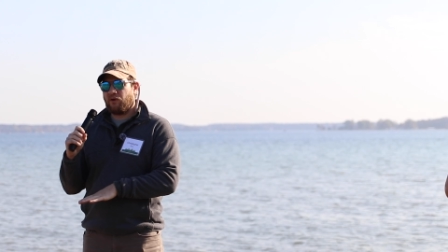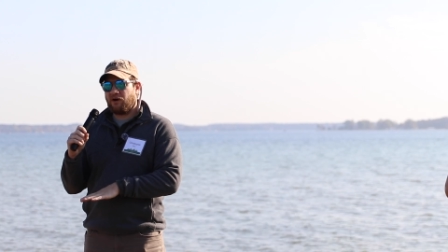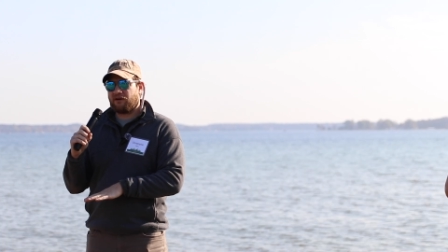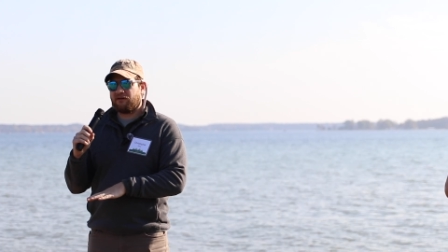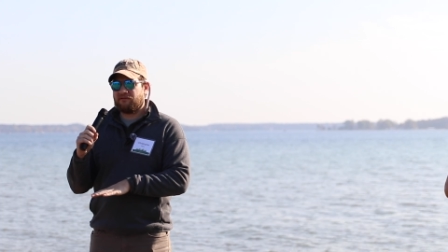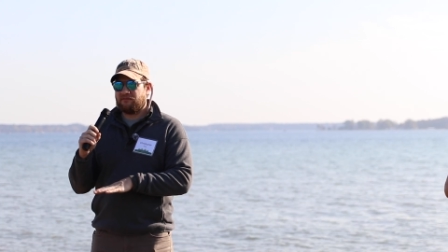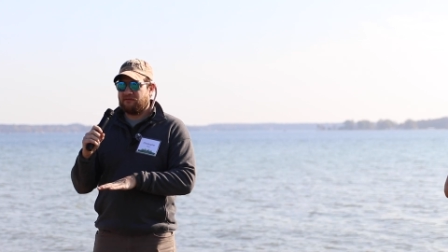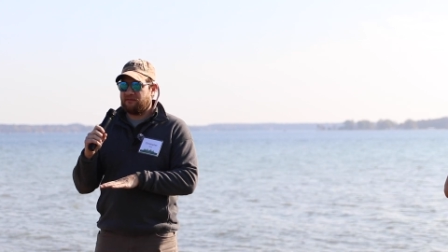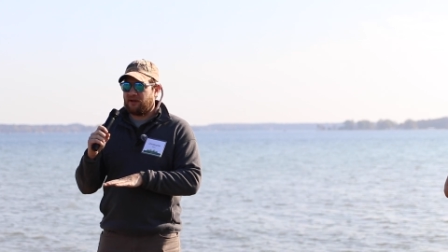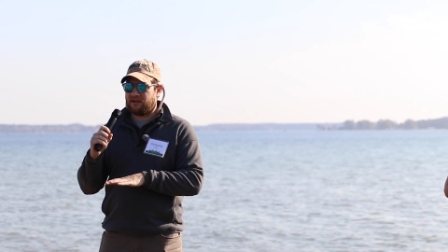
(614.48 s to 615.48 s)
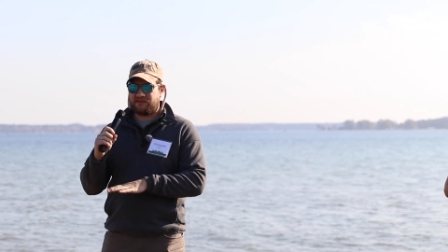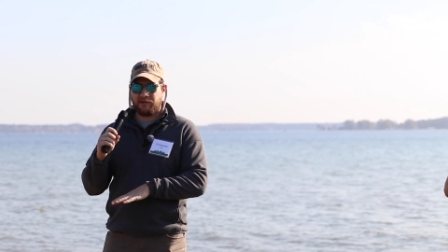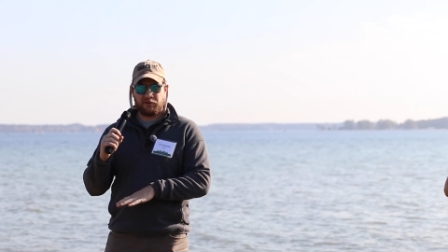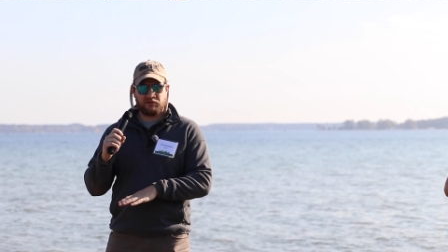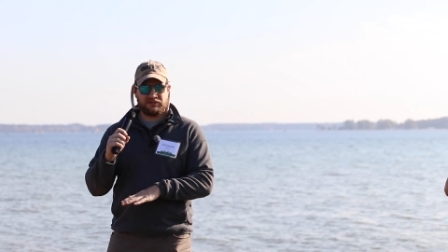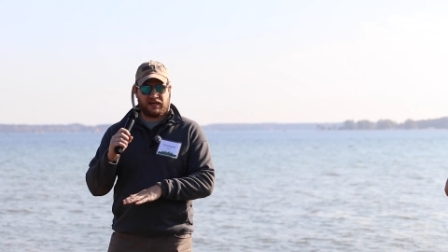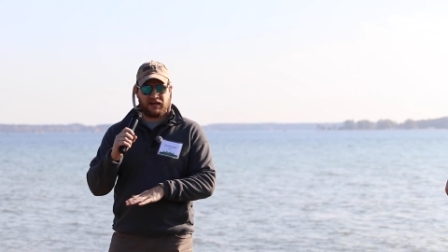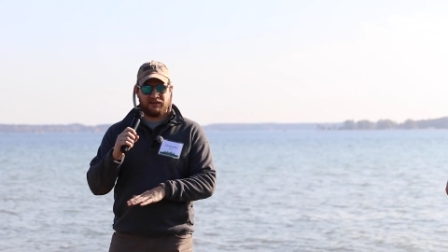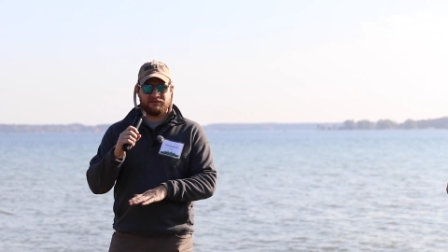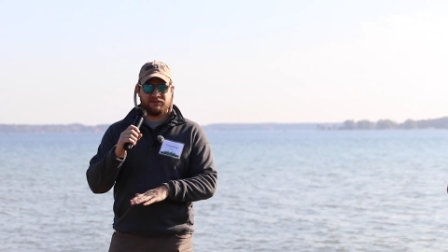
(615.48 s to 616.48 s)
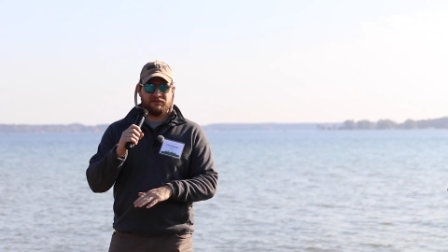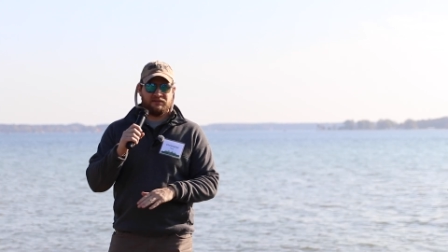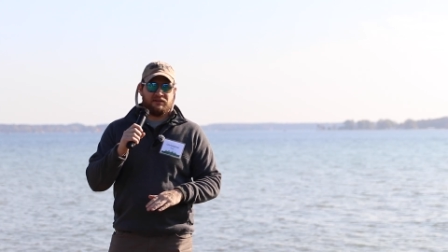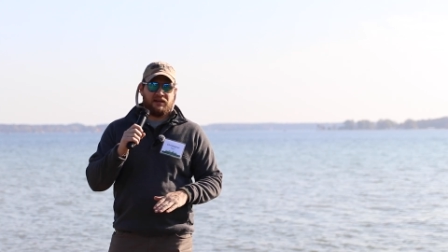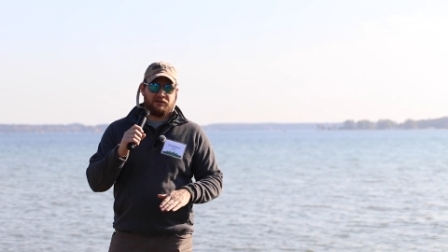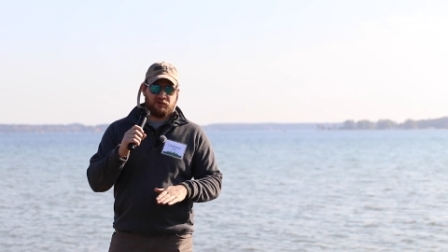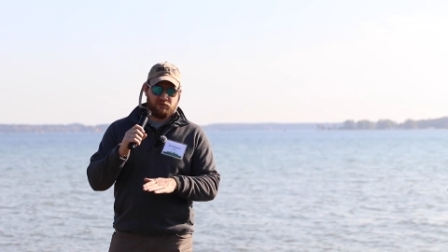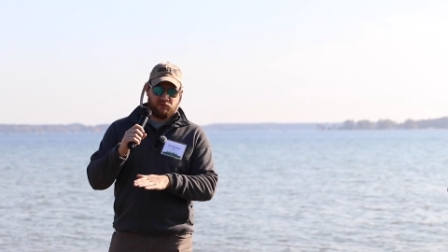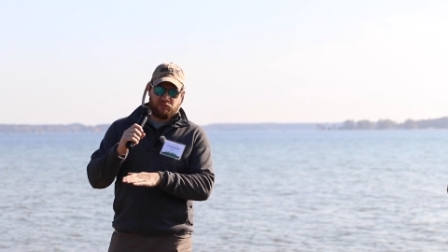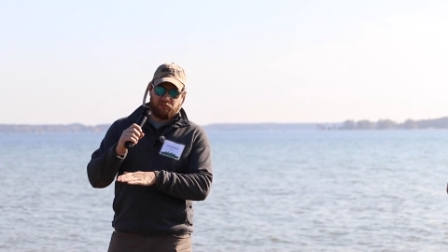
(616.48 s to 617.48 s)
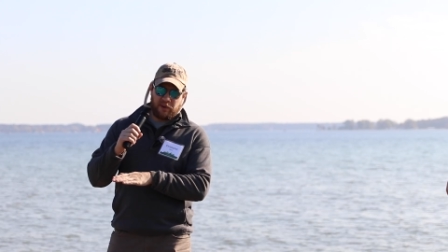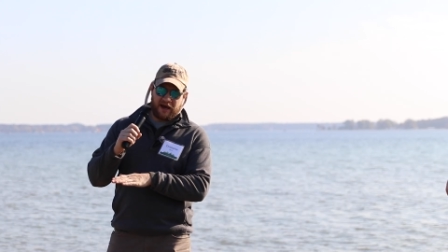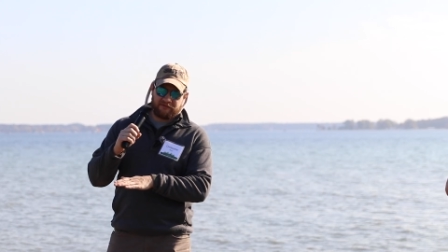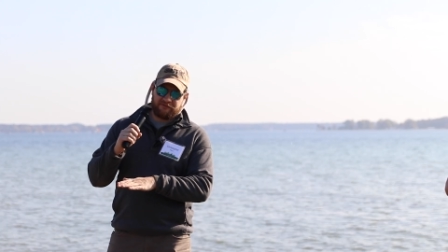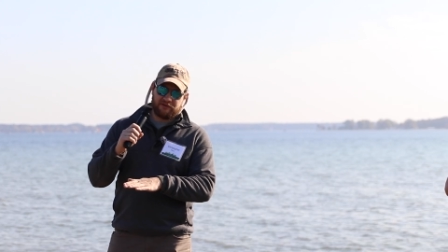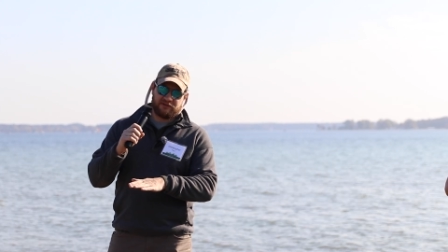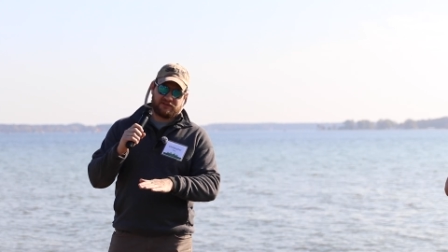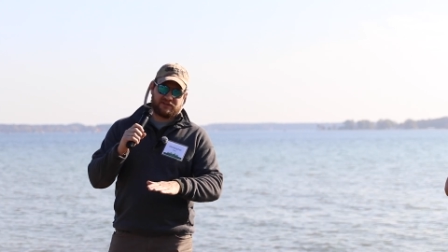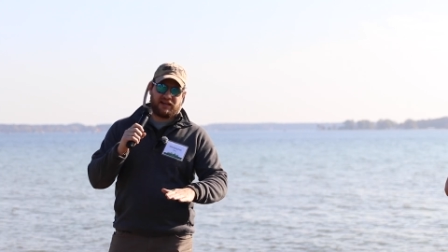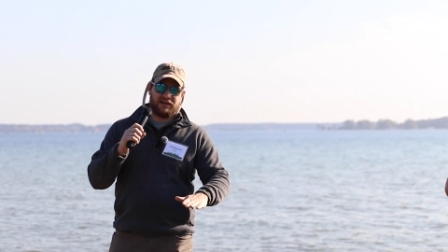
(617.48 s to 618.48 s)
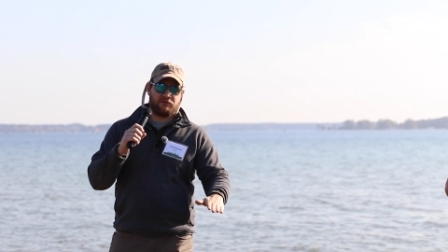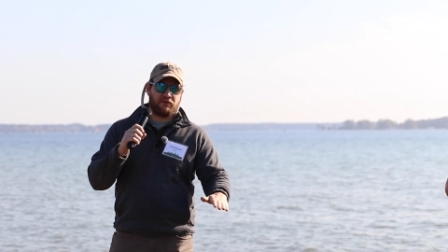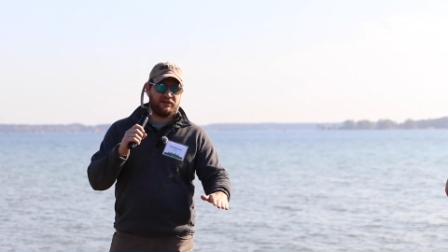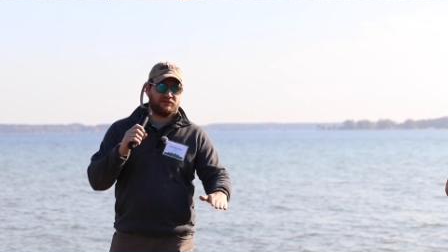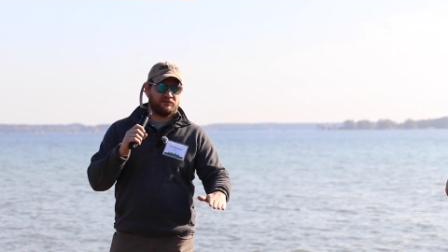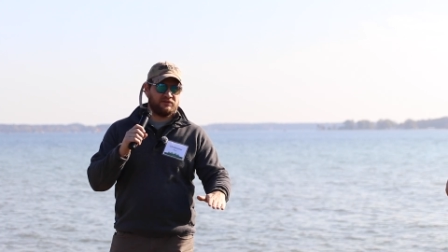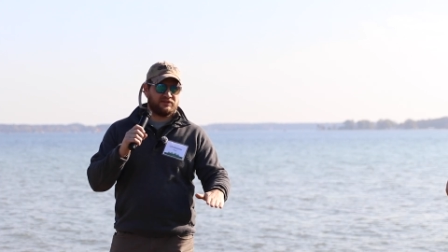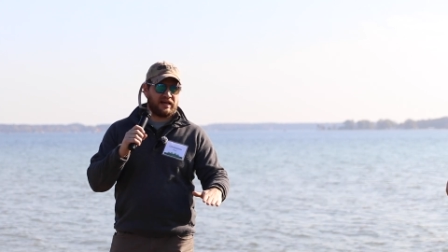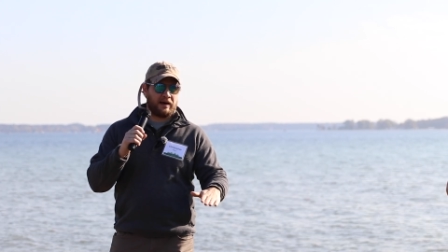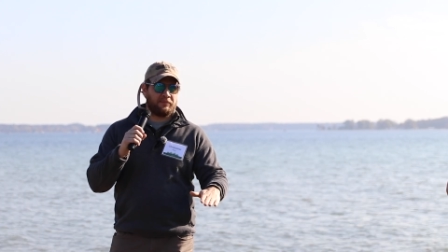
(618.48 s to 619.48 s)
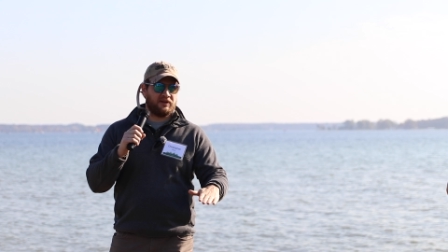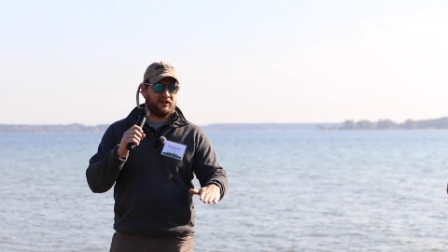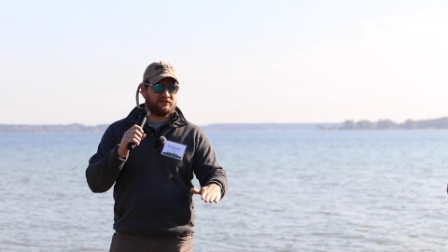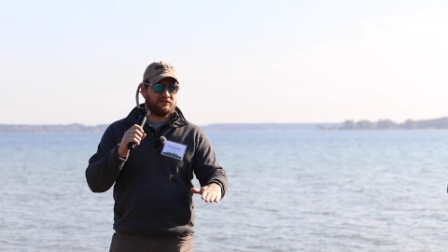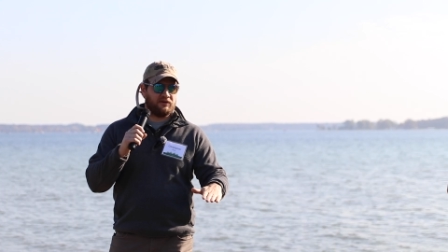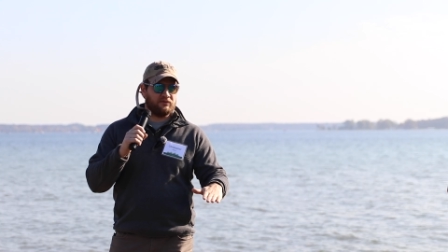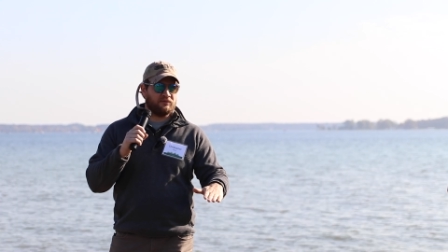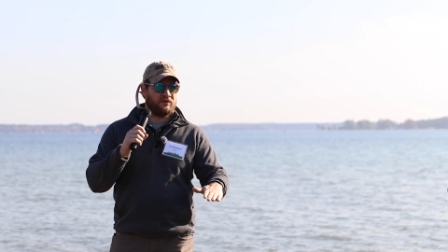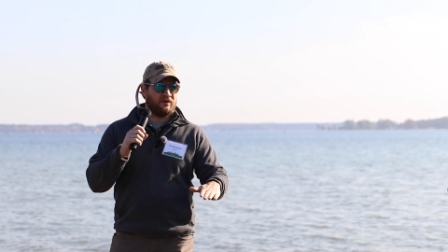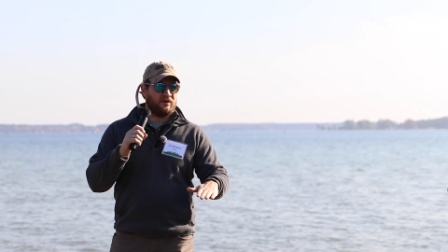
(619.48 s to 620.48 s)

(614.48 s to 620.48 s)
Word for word: water on typical tides and you backfill the sand right to the top of that stone.